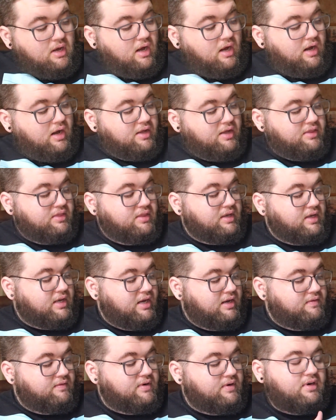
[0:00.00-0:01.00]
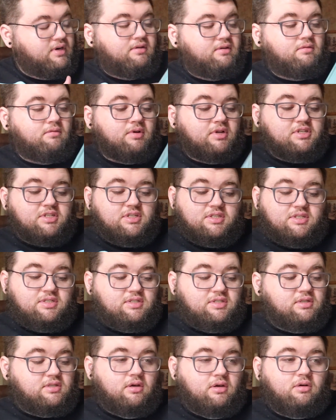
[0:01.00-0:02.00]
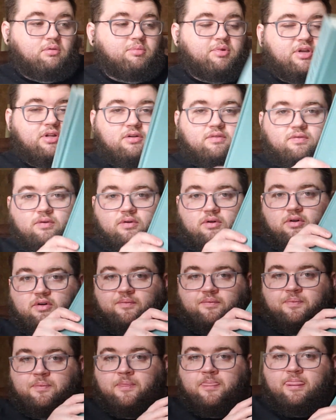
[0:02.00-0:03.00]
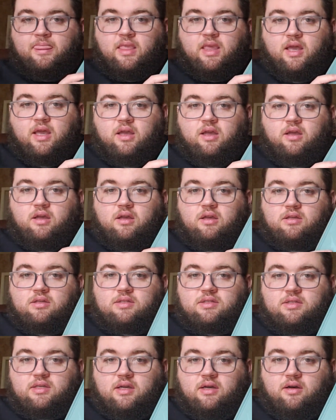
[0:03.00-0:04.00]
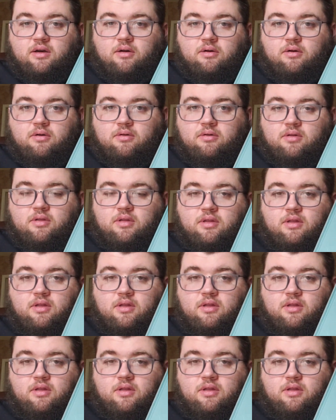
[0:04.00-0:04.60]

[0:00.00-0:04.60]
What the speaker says: on the cover, which is so beautiful. So